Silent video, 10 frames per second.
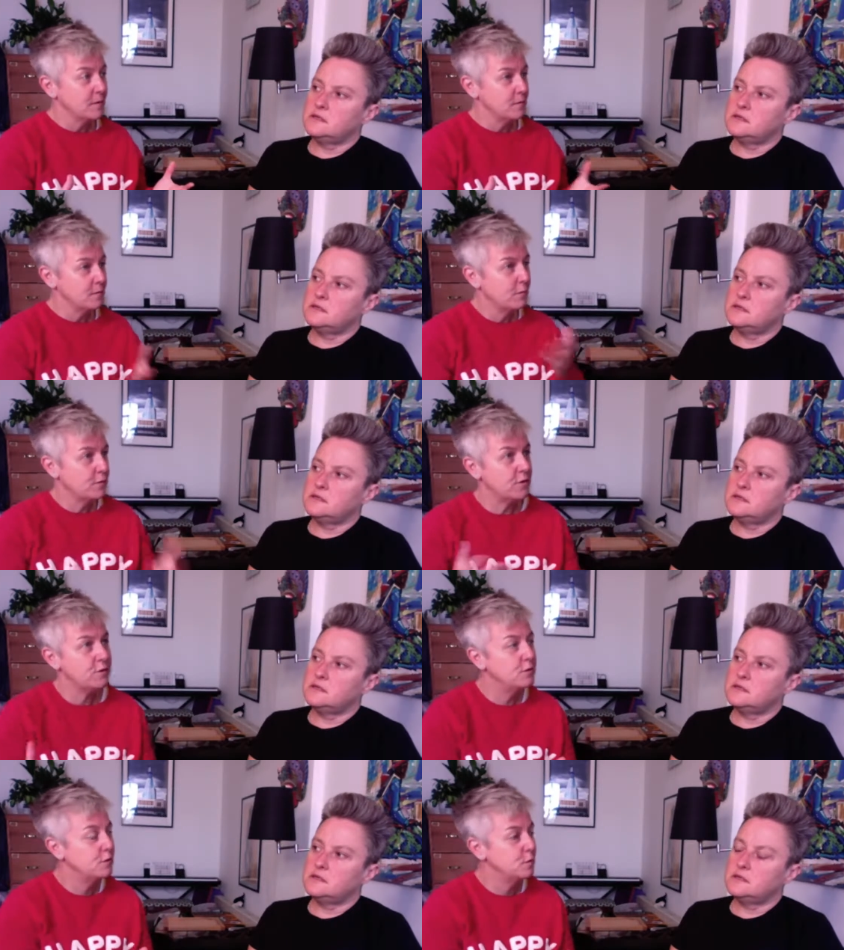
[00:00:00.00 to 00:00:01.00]
Speaker 1: that
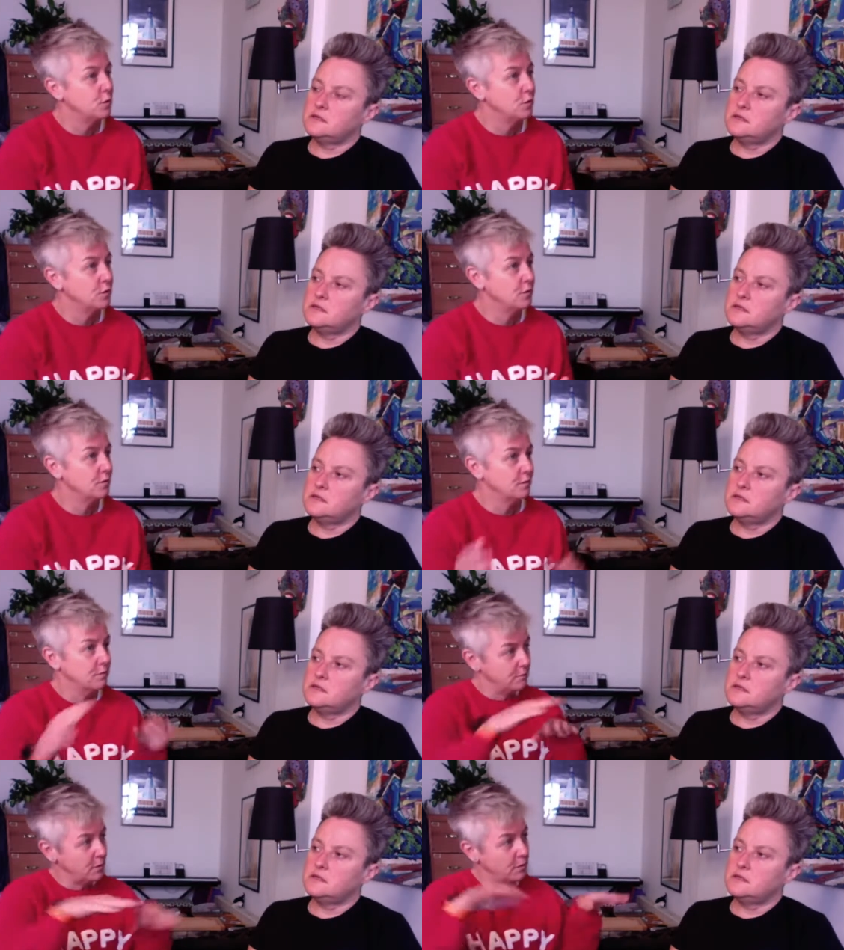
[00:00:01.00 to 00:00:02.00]
pushes you towards
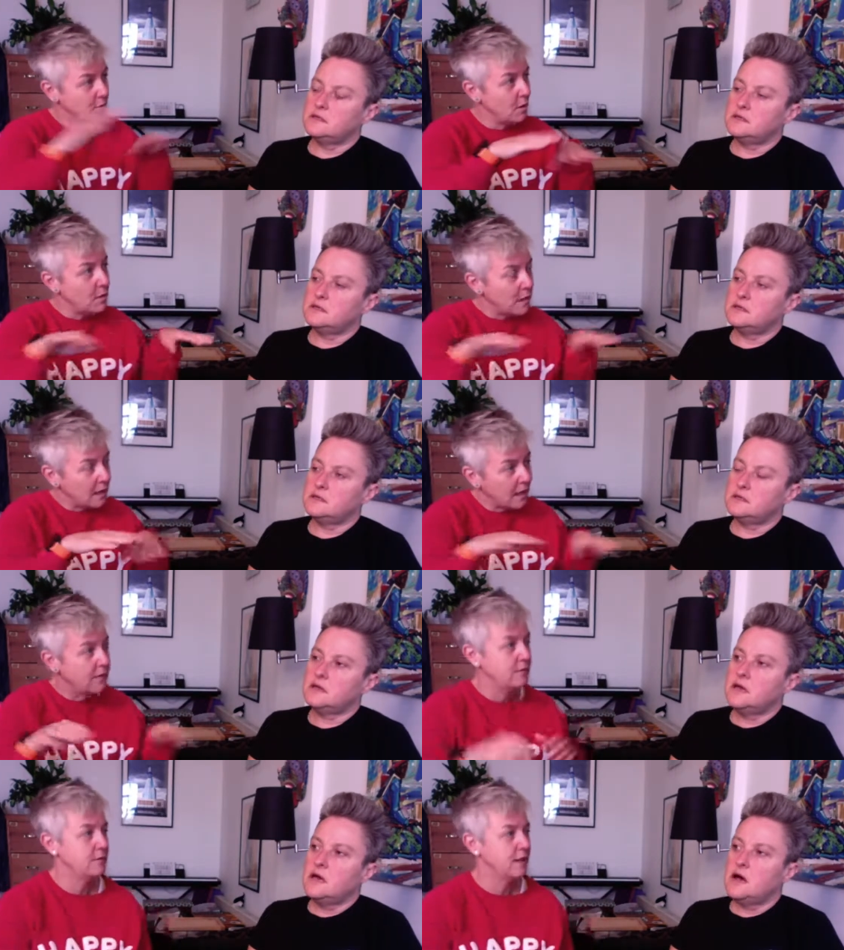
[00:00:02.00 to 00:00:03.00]
you know, numbing it
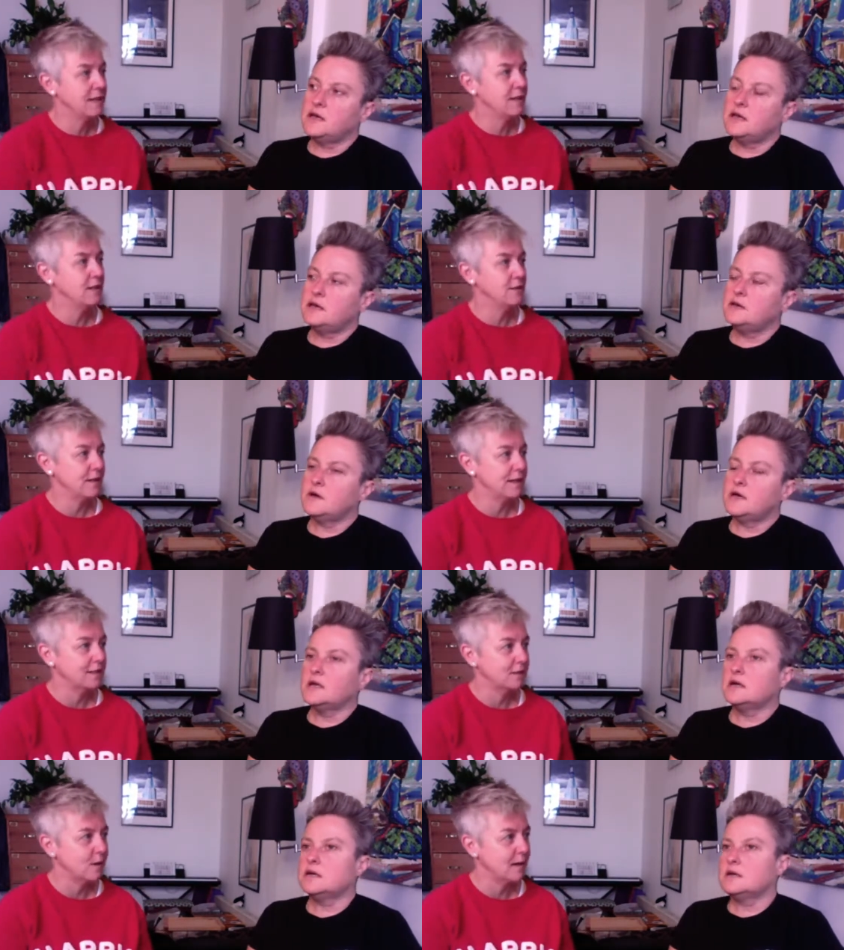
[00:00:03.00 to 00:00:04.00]
out. I know,
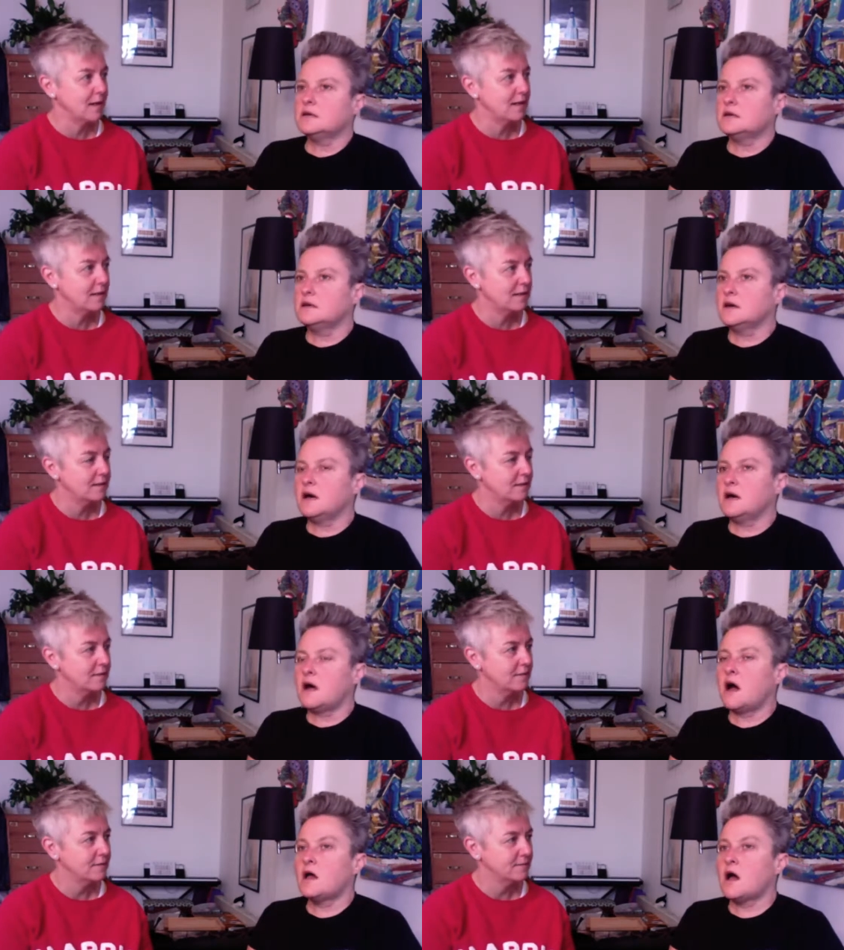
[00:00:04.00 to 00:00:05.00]
and away.
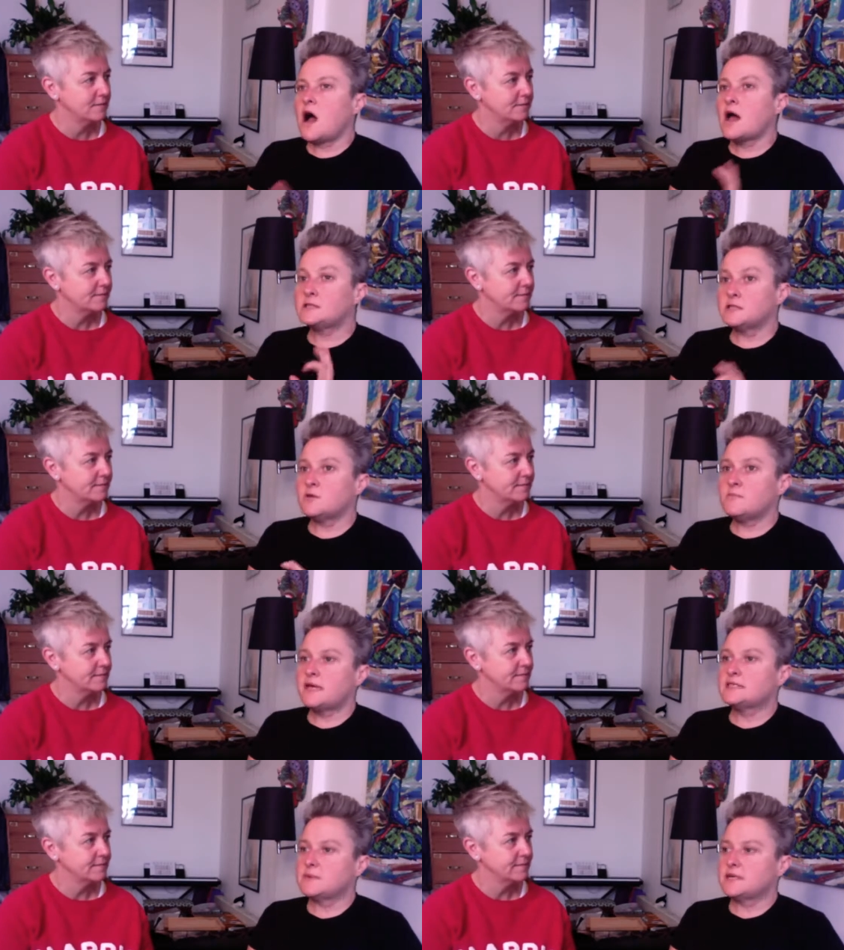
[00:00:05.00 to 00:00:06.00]
Speaker 2: I, I, I do
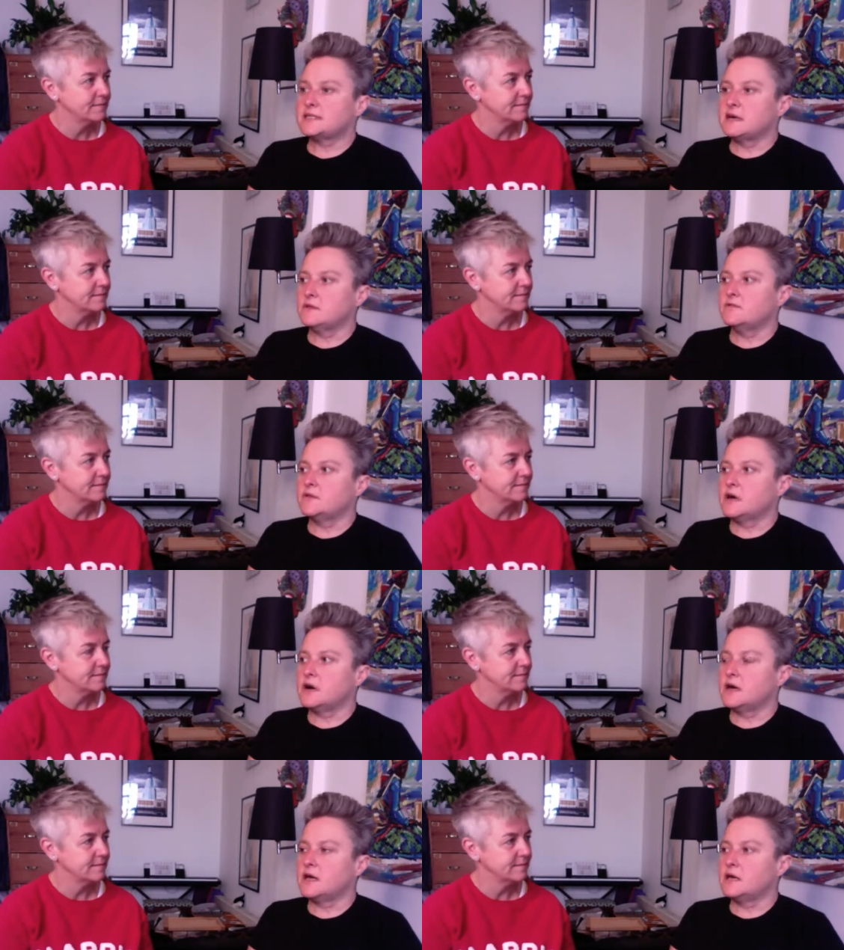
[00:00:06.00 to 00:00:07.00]
amaze myself that
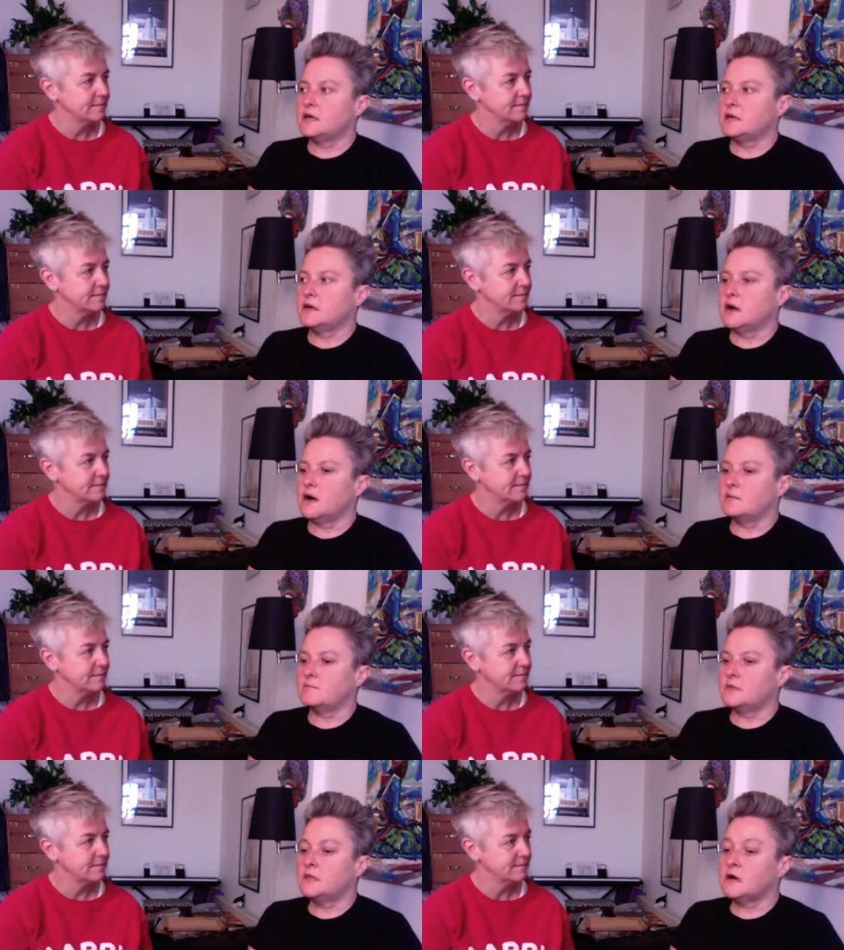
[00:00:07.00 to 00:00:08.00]
I,
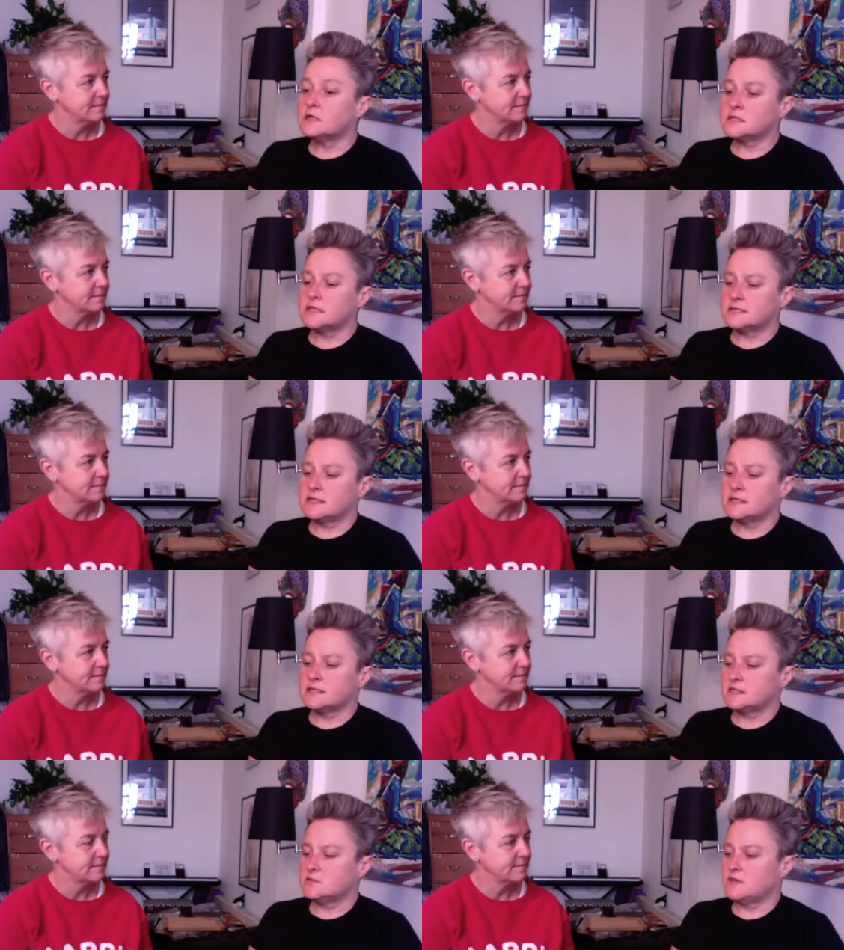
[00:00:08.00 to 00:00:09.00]
I largely did
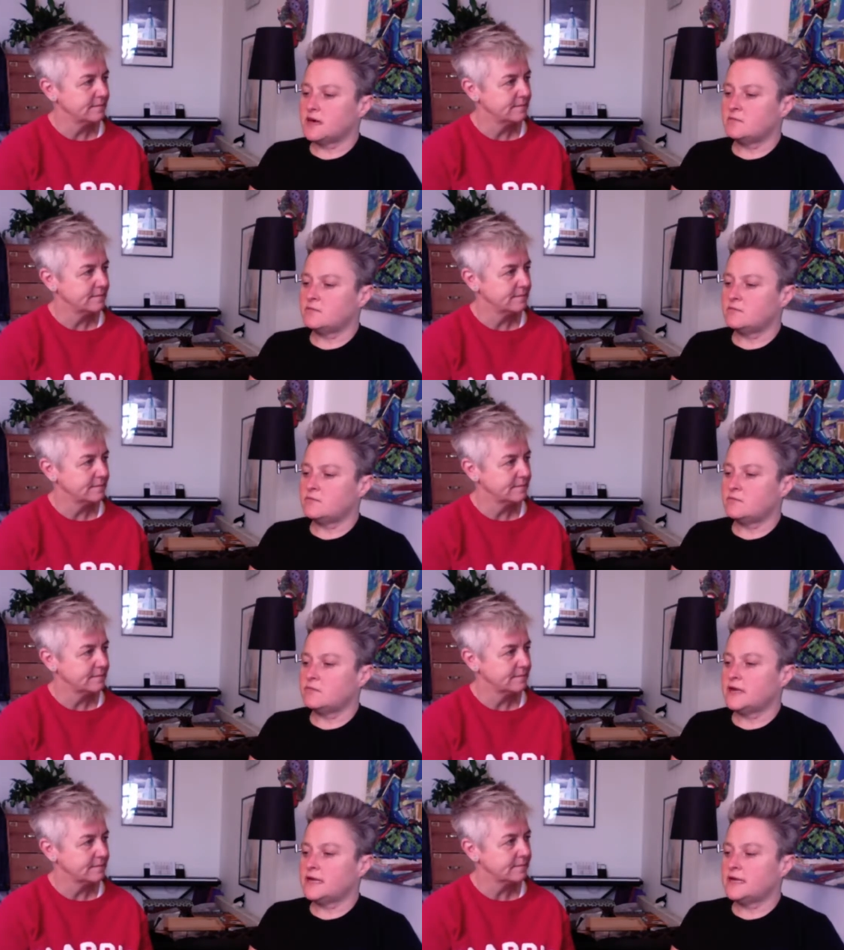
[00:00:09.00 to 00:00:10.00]
this without
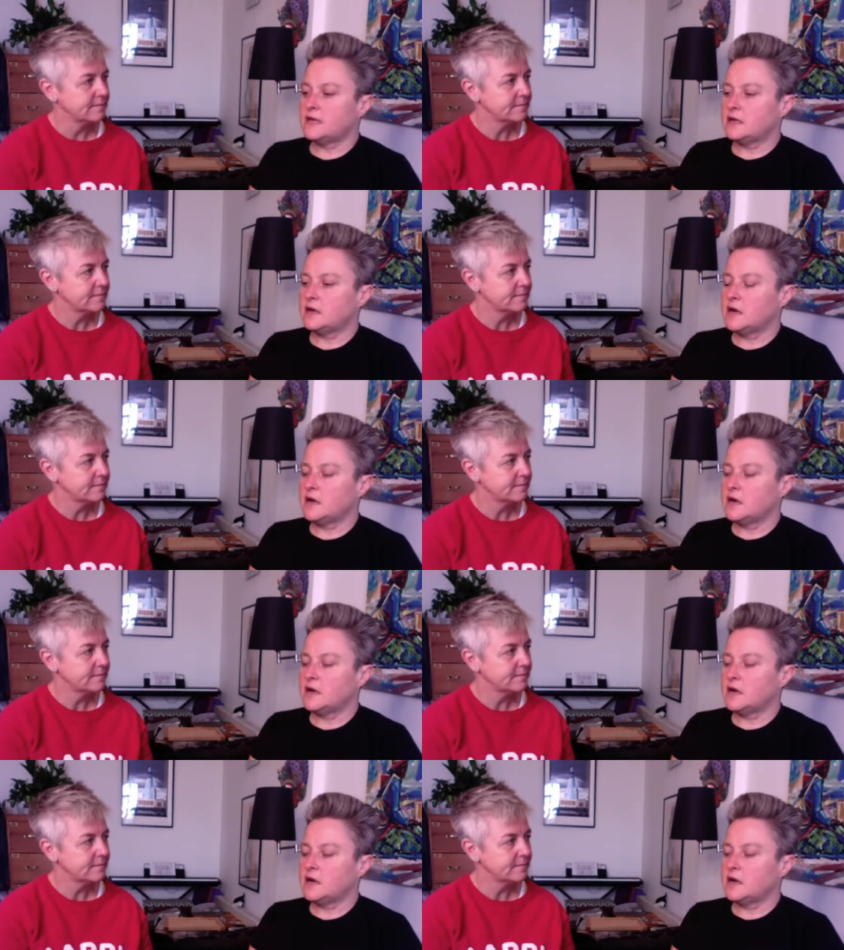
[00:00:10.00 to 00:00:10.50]
really